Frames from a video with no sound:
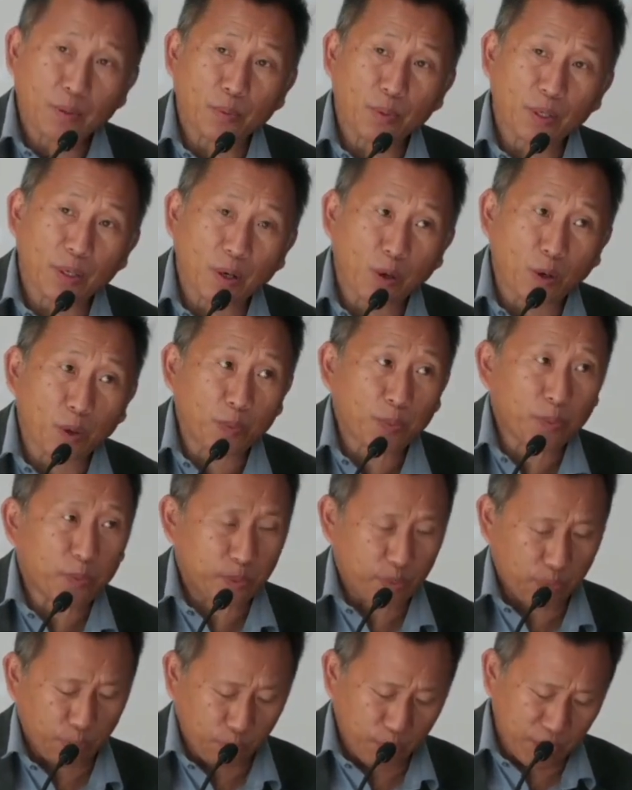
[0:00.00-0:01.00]
we
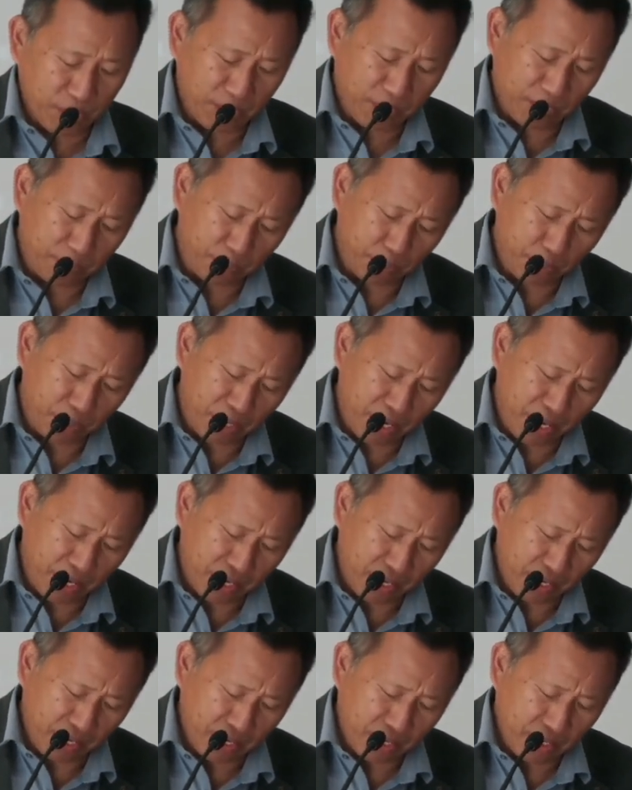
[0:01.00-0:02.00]
hope, wish and
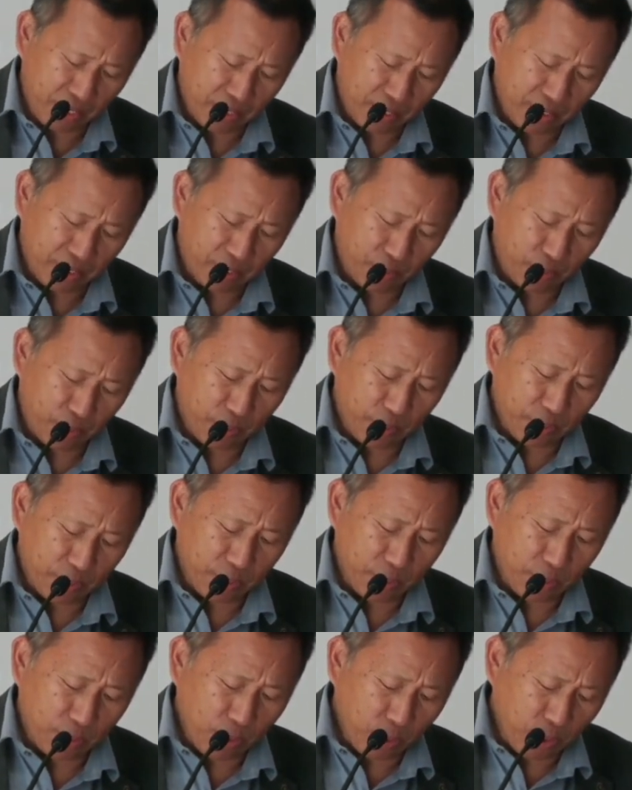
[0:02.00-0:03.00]
pray that we will
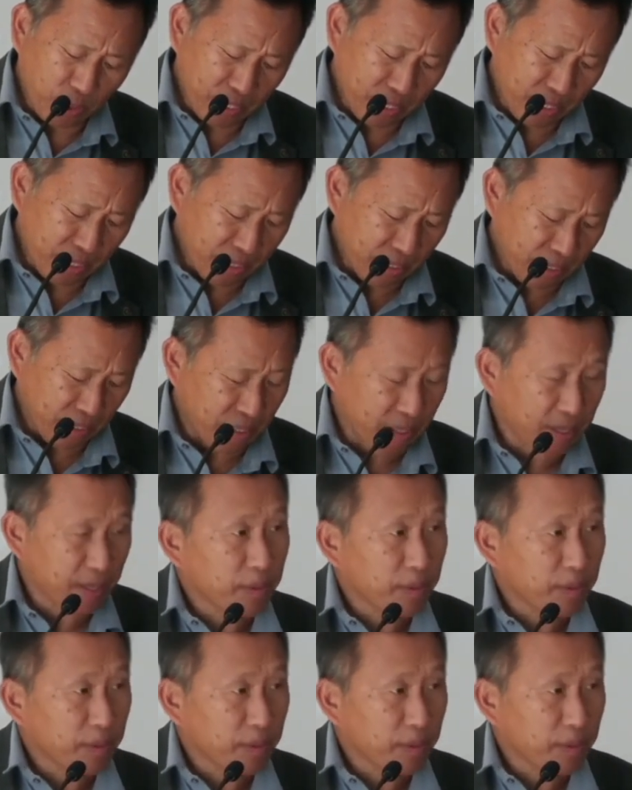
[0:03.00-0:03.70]
slowly